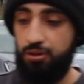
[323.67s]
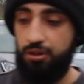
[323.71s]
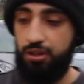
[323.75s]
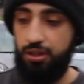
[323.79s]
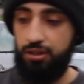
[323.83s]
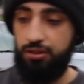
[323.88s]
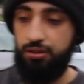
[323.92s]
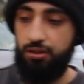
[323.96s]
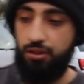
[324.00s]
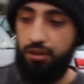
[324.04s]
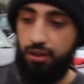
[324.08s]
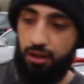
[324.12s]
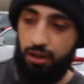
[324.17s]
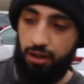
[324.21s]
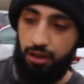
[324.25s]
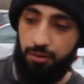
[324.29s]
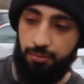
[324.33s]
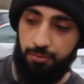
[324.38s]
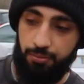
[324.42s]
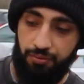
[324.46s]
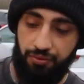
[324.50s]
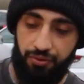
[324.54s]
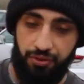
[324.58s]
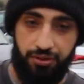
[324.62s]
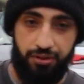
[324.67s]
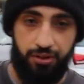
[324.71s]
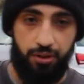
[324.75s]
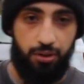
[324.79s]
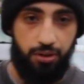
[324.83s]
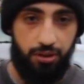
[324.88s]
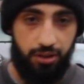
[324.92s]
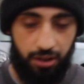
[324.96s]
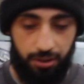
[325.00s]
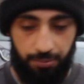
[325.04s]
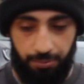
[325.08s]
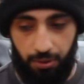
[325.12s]
this for
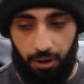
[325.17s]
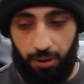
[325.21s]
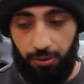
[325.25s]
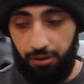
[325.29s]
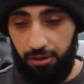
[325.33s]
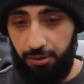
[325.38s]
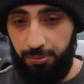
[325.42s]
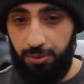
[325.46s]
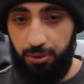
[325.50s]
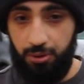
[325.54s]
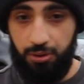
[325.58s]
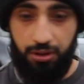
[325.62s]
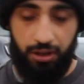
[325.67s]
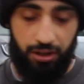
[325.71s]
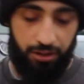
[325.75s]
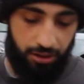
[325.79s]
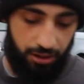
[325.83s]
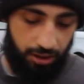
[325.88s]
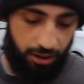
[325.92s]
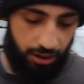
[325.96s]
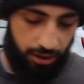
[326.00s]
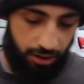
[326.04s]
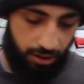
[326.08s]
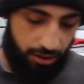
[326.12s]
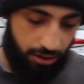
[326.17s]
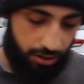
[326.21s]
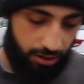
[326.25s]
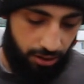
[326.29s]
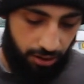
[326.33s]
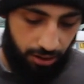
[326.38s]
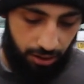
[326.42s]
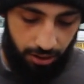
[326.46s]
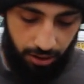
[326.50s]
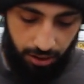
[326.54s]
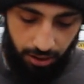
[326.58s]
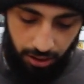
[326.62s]
sale yet, but I'm going to be doing that today.
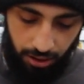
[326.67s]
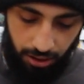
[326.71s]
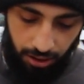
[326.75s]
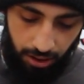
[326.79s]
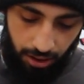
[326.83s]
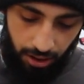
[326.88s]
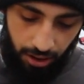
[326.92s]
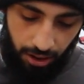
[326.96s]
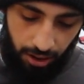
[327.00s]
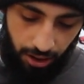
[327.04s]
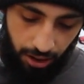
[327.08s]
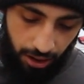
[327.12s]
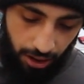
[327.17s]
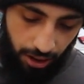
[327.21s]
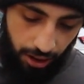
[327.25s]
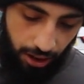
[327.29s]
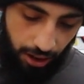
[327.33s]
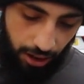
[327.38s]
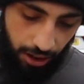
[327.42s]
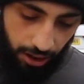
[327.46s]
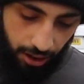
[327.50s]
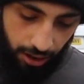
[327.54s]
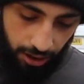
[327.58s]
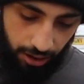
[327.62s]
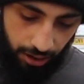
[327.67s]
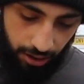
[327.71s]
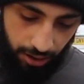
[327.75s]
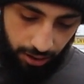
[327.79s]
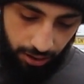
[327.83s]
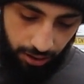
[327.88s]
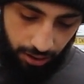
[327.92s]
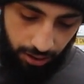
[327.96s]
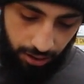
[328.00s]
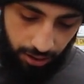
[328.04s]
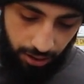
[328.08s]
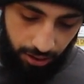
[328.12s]

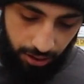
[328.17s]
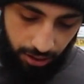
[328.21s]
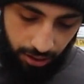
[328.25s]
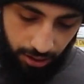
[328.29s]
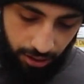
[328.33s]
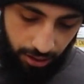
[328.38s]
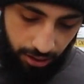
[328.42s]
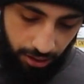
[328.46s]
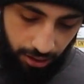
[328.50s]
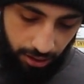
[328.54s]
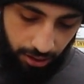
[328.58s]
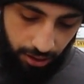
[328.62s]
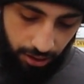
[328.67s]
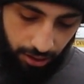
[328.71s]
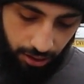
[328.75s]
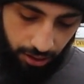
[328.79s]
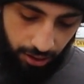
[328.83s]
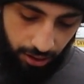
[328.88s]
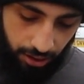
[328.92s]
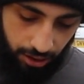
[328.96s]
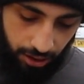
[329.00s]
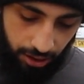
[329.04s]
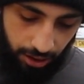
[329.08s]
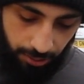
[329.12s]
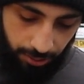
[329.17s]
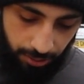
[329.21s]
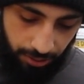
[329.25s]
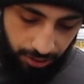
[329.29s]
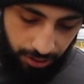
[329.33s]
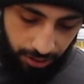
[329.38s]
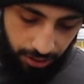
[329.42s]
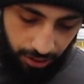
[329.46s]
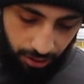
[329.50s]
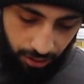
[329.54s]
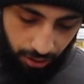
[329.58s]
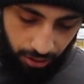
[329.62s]
And let me
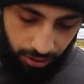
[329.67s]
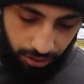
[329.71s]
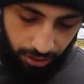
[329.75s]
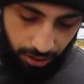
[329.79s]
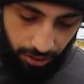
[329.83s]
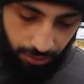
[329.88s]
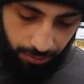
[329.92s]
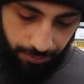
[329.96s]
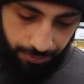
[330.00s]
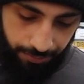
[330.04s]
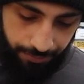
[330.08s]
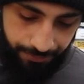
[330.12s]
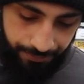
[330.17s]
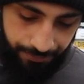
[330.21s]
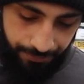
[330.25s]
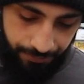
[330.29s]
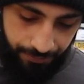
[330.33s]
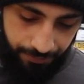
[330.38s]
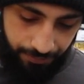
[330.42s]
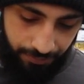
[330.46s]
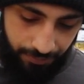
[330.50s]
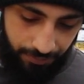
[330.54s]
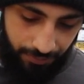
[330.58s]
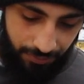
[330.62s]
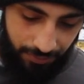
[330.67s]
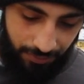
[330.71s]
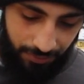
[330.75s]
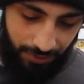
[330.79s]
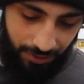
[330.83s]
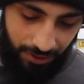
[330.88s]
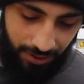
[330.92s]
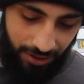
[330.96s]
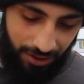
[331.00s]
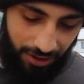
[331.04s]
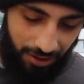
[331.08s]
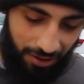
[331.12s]
just get the cost up.
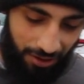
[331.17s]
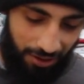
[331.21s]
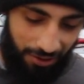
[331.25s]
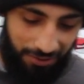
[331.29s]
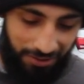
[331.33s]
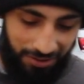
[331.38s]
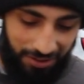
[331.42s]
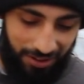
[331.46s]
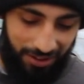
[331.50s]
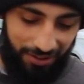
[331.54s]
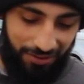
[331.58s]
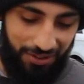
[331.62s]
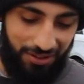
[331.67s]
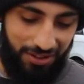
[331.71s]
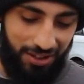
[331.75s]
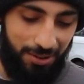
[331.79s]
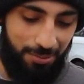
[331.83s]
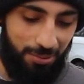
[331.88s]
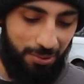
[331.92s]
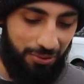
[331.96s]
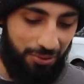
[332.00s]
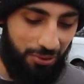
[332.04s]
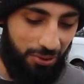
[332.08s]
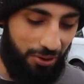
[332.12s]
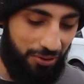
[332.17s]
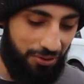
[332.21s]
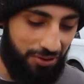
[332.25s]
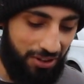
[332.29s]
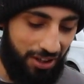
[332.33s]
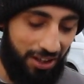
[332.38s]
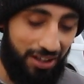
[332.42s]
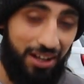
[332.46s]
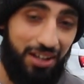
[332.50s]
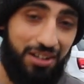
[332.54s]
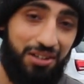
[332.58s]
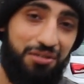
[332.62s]
Obviously, if you see before,
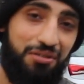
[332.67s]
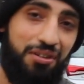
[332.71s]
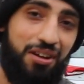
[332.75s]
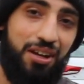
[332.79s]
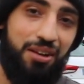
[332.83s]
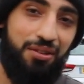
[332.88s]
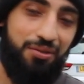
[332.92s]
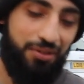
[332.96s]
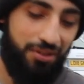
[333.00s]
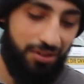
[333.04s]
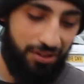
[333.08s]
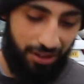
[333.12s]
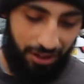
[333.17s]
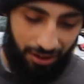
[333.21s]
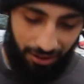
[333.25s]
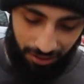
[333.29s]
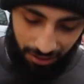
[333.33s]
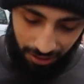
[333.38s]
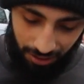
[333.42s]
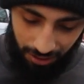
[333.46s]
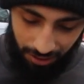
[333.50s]
obviously I like to write everything down.